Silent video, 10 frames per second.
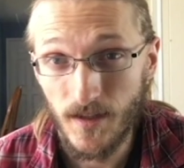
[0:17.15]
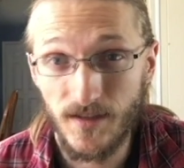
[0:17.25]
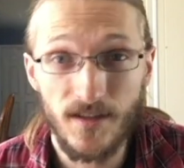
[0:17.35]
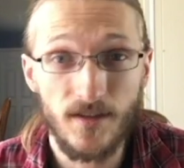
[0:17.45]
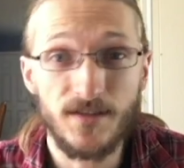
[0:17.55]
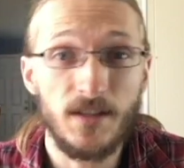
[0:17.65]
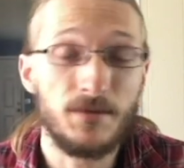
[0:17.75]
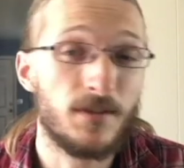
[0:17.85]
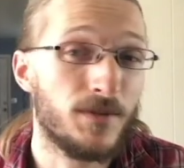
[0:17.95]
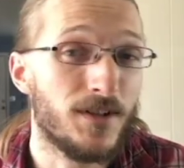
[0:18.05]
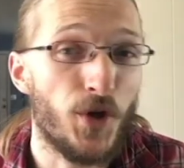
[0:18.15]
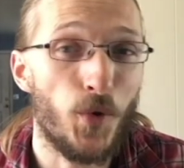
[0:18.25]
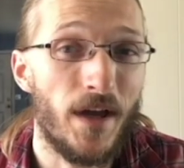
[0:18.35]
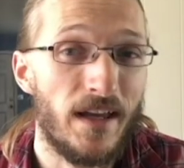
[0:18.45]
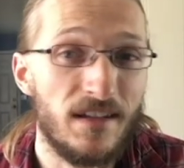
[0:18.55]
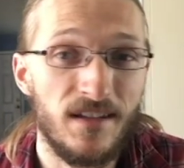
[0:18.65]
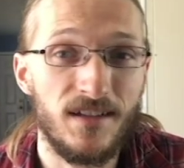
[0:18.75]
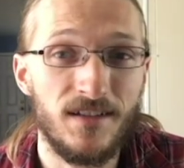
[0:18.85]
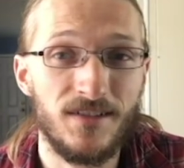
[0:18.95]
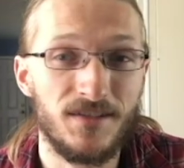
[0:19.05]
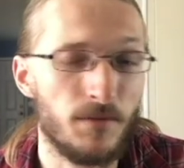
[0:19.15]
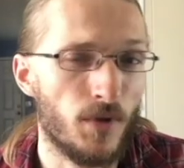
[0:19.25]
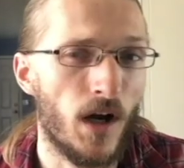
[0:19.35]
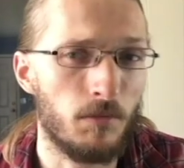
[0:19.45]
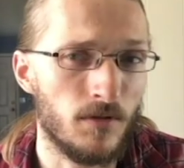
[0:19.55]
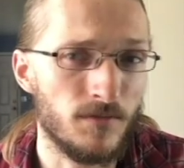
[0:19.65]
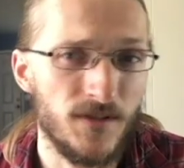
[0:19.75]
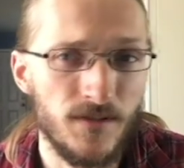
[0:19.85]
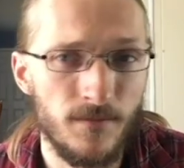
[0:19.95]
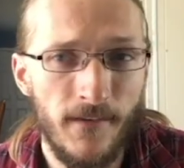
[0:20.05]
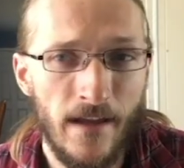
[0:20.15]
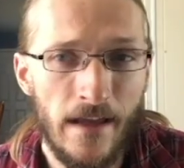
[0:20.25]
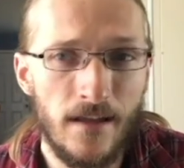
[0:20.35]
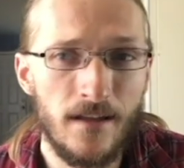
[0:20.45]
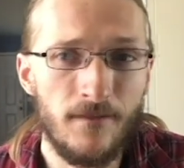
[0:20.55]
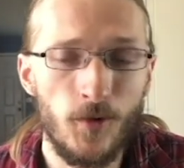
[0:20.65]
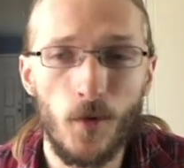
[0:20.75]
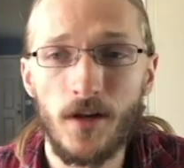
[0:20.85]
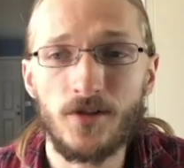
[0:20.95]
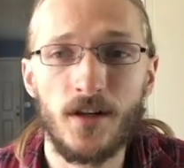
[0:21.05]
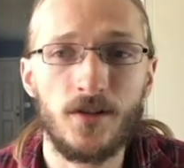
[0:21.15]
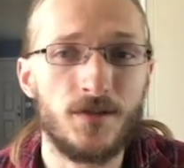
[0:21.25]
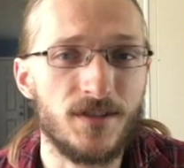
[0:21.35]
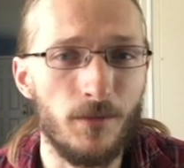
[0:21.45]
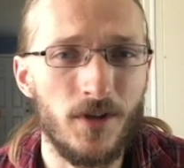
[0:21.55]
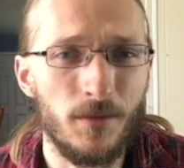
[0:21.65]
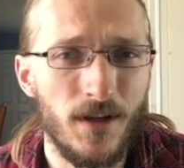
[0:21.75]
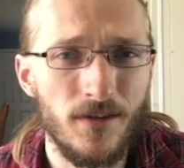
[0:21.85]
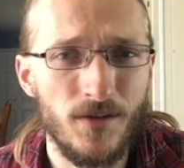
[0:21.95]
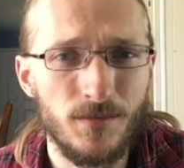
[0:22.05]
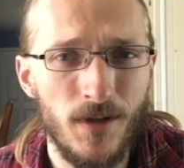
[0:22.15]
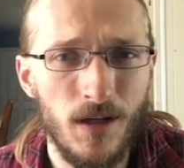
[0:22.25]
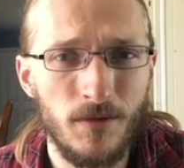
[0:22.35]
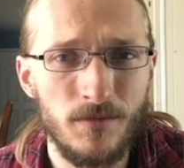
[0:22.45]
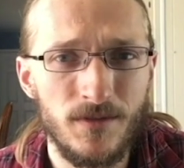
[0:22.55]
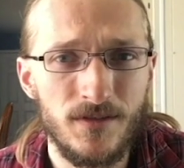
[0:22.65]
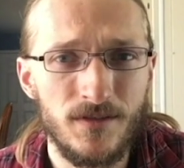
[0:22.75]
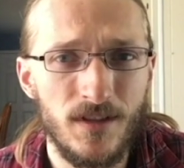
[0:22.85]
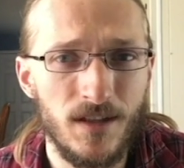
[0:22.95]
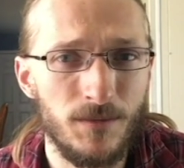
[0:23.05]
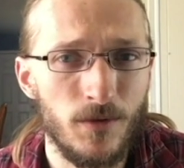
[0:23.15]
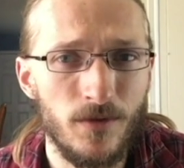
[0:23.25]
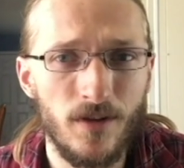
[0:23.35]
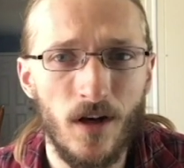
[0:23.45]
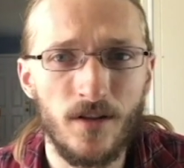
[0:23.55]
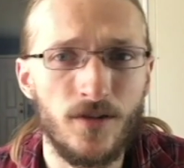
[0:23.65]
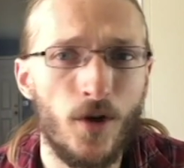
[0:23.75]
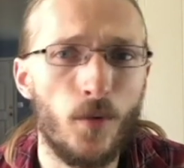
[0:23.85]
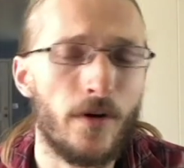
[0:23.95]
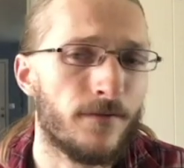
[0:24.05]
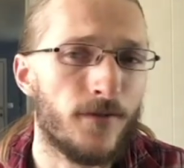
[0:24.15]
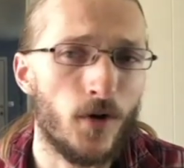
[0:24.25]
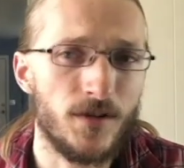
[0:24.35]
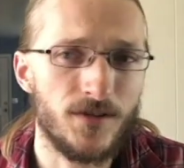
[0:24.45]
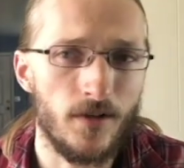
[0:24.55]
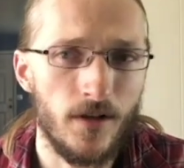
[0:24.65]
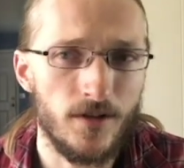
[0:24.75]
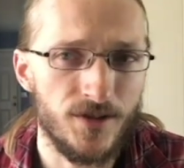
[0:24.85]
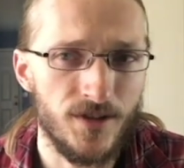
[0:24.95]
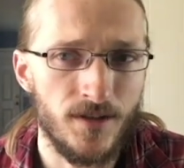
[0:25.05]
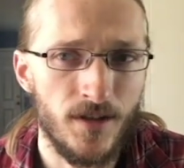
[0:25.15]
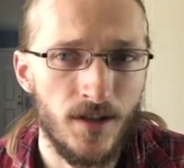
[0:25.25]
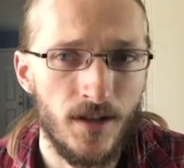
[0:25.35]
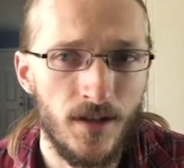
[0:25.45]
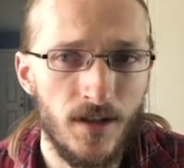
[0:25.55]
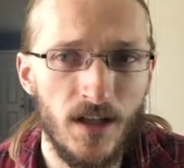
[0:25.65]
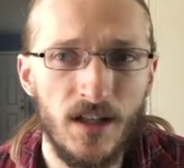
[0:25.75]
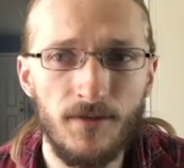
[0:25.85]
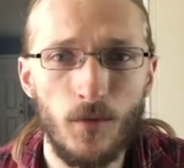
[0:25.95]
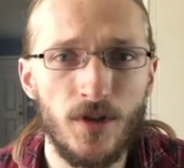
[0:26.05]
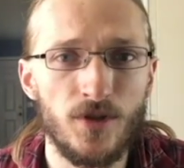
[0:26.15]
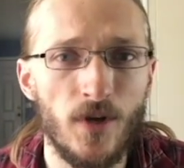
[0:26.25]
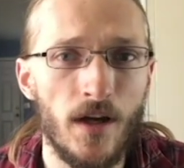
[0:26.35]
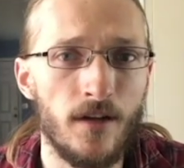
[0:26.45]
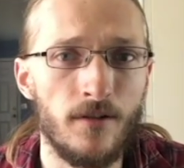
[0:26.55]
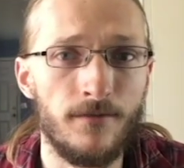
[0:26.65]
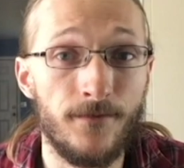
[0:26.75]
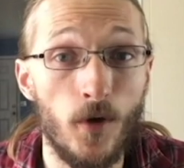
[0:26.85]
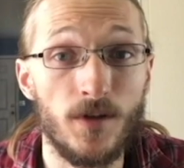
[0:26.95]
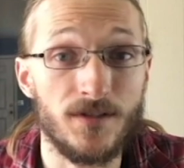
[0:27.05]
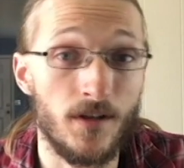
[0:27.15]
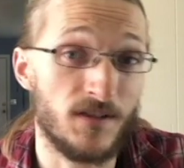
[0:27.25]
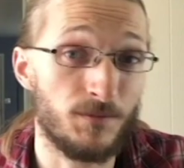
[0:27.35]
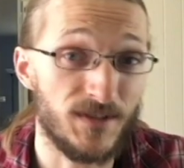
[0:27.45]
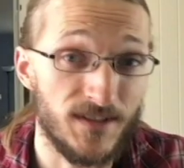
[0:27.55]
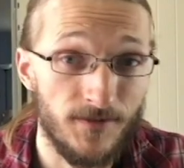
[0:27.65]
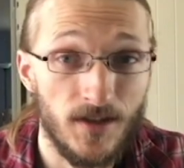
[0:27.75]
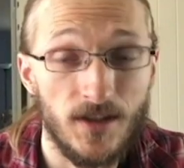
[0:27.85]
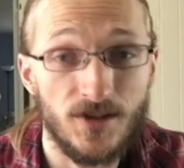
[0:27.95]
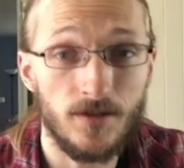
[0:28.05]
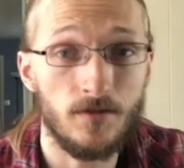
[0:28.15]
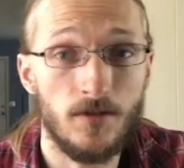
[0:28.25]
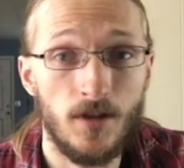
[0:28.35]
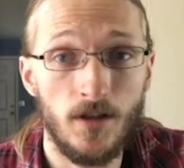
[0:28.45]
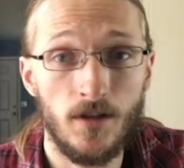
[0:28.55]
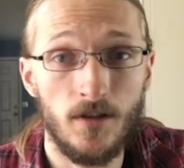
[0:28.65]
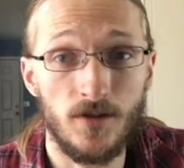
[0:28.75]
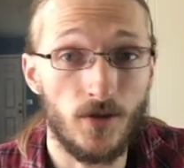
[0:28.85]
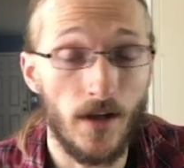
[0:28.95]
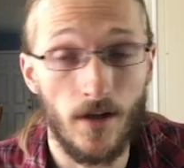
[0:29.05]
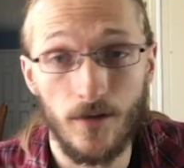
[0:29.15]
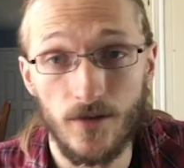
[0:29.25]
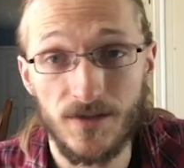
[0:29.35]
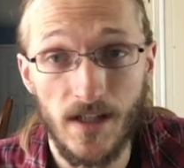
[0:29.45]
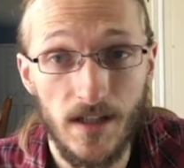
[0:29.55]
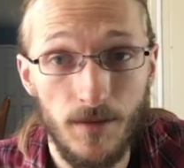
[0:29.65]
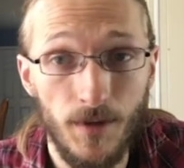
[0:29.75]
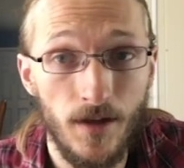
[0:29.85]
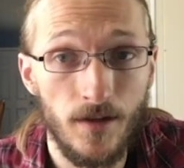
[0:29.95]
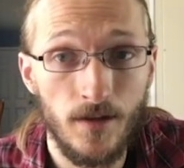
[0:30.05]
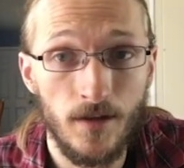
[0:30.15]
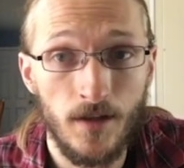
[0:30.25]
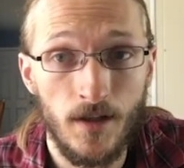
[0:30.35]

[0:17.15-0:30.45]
is that there seems to be no end to problems. And if you want to try to do something about those problems, it can be really hard to know where to focus your energy. And even when you try to focus on a specific issue, to try to understand it better,